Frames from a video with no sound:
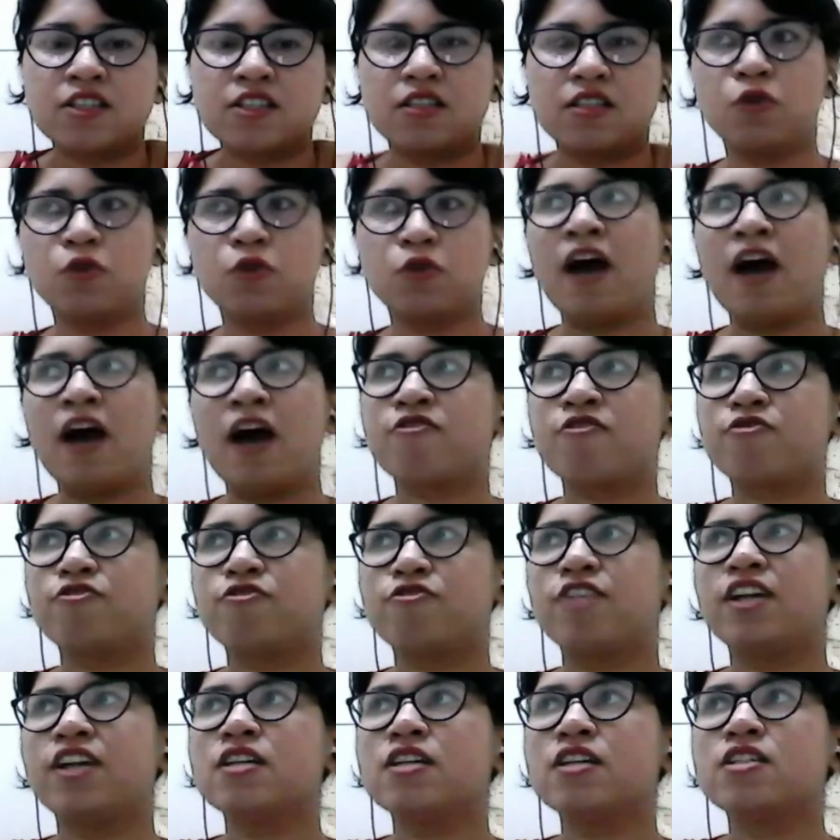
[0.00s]
You have
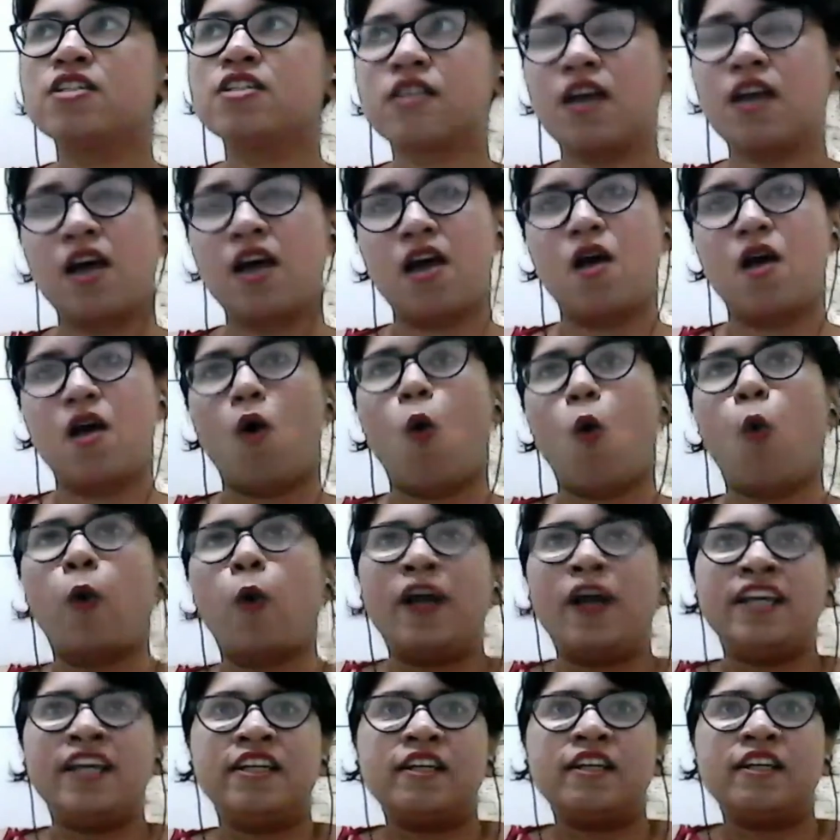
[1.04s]
various
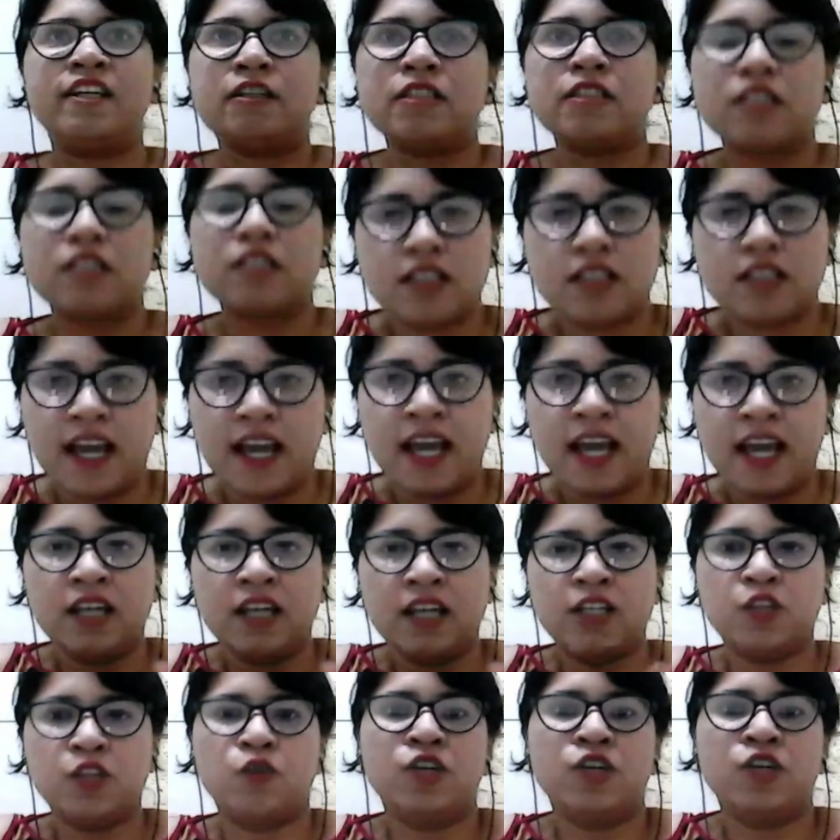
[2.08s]
vendors and
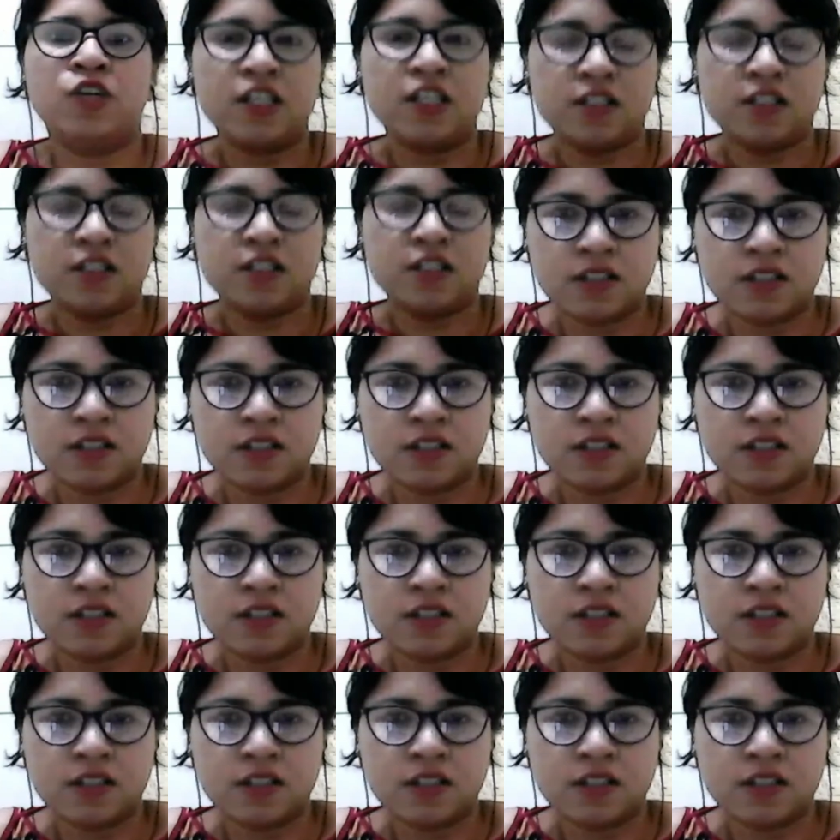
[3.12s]
units